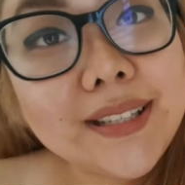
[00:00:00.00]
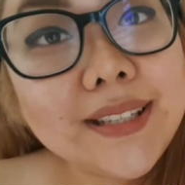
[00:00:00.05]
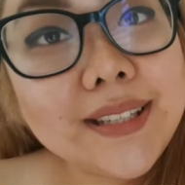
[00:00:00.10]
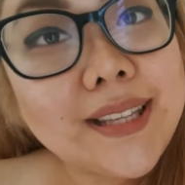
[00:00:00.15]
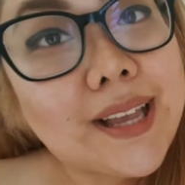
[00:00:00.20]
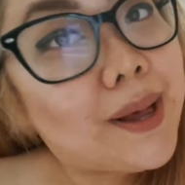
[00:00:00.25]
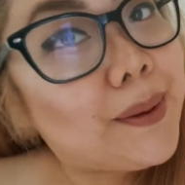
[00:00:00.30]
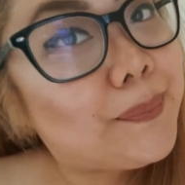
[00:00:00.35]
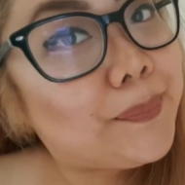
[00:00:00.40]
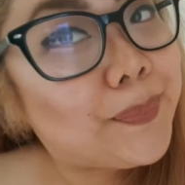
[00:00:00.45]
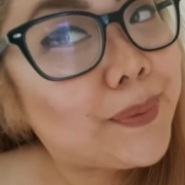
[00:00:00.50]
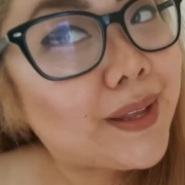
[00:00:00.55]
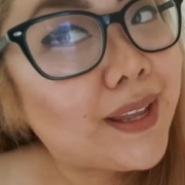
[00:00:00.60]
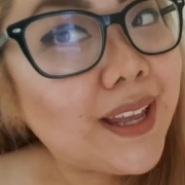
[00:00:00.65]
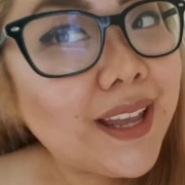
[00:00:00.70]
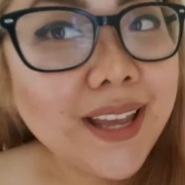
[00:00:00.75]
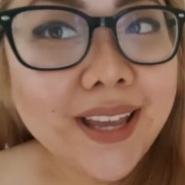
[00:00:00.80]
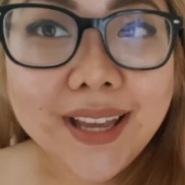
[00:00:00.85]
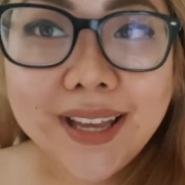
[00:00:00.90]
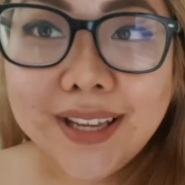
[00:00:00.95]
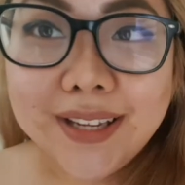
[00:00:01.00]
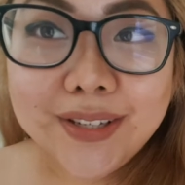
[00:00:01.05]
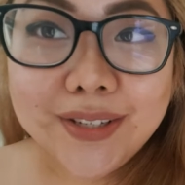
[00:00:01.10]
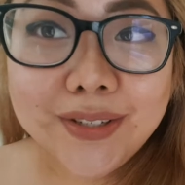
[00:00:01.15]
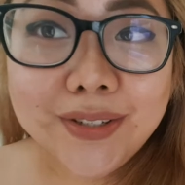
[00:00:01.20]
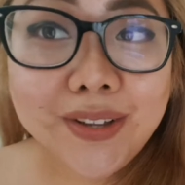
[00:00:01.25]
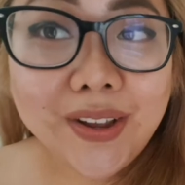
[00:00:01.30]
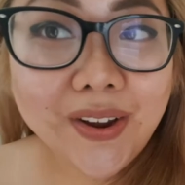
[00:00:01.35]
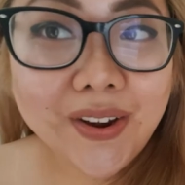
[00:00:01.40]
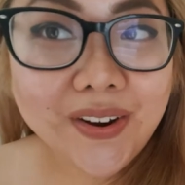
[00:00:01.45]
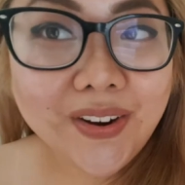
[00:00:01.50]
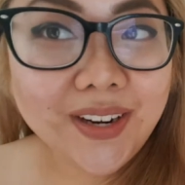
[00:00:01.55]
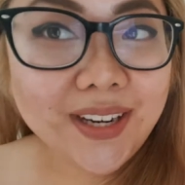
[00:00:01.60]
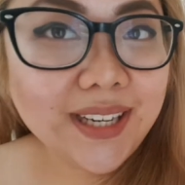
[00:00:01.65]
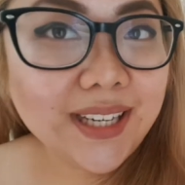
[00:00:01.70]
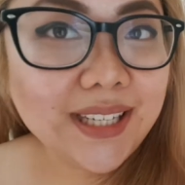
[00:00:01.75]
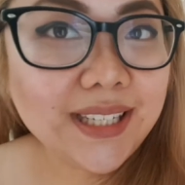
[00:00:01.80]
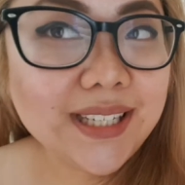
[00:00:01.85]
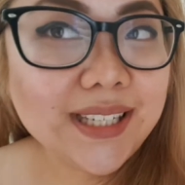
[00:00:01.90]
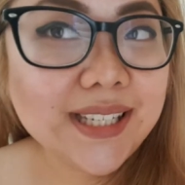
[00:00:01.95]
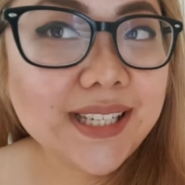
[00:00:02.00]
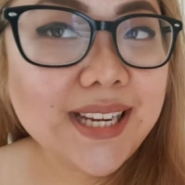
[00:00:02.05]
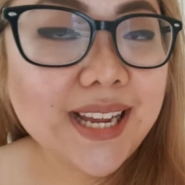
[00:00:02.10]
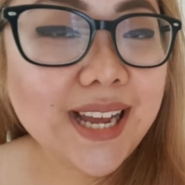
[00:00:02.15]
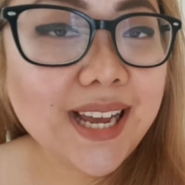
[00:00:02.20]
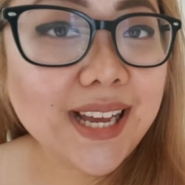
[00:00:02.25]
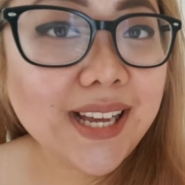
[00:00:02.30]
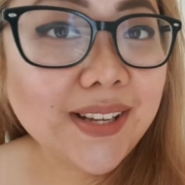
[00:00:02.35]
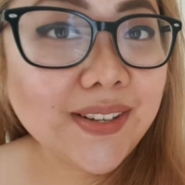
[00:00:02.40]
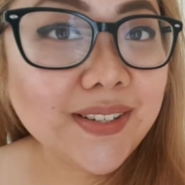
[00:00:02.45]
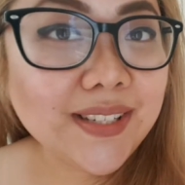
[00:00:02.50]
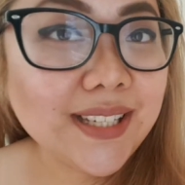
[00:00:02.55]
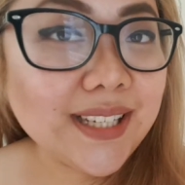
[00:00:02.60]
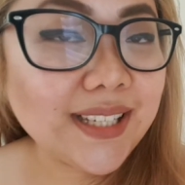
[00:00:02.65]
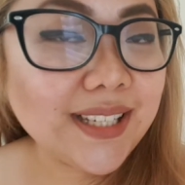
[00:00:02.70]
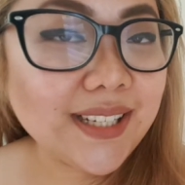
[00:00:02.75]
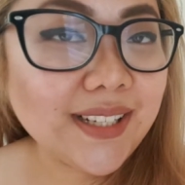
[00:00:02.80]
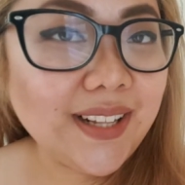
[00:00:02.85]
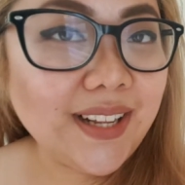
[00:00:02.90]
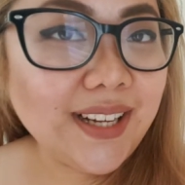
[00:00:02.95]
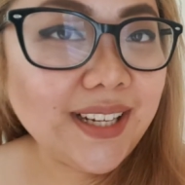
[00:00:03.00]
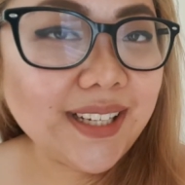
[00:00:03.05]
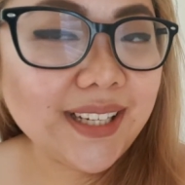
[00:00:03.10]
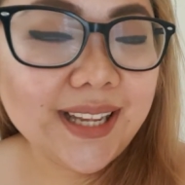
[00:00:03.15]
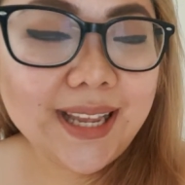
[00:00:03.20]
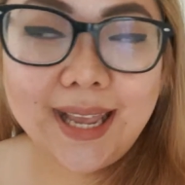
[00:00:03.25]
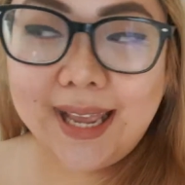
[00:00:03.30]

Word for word: Sup. So it is now six o'clock